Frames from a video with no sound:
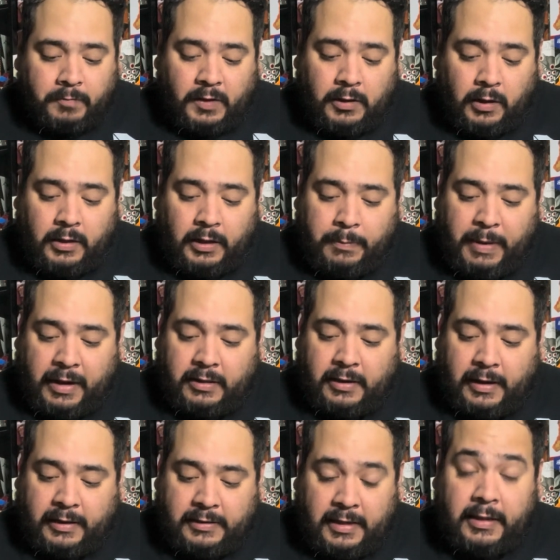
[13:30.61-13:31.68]
Luckily, back
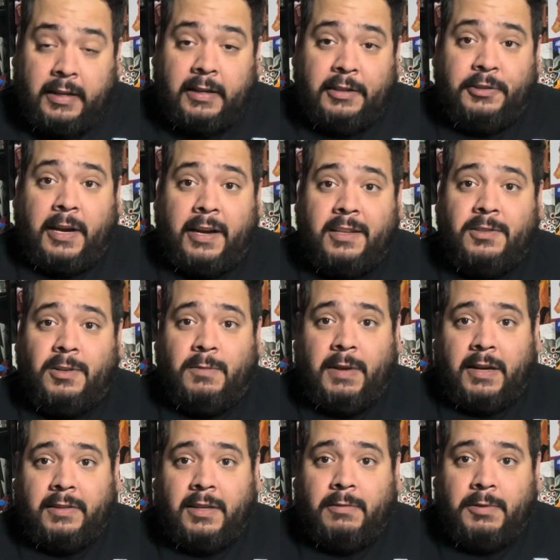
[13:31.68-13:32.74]
then I did get a Dragon Zord
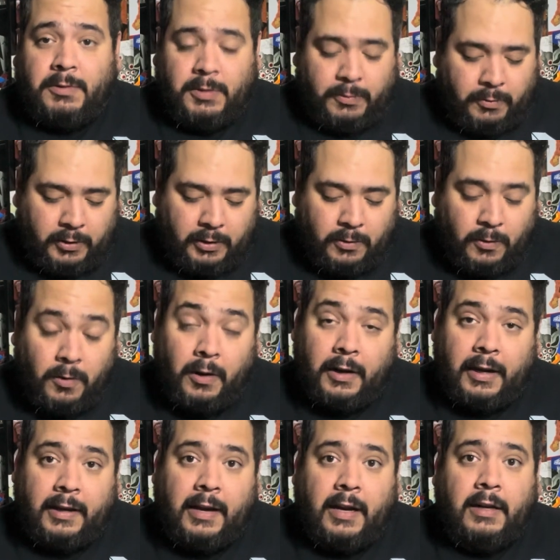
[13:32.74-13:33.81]
back then, which was really cool, and
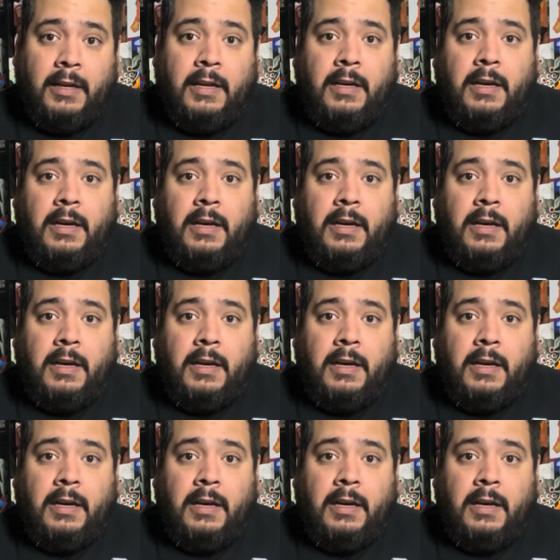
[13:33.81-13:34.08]
I got